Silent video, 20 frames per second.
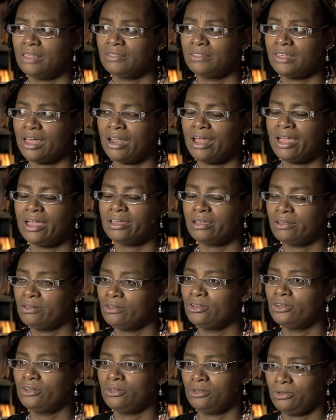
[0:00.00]
that I
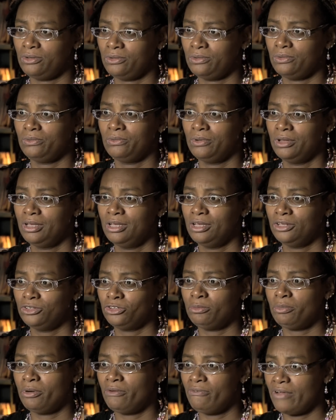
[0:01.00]
can do
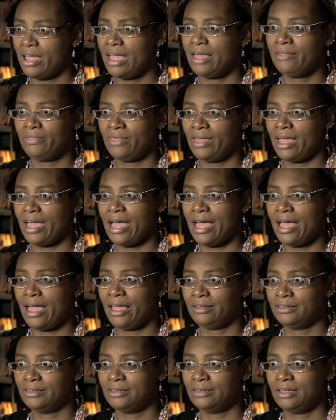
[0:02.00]
to prevent
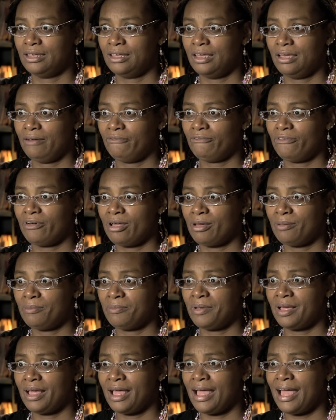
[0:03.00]
that
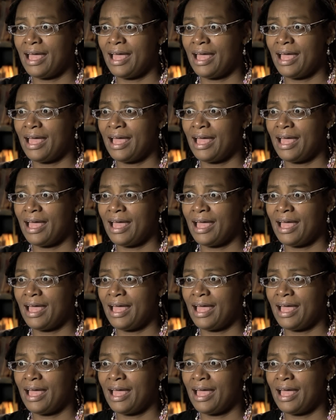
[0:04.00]
from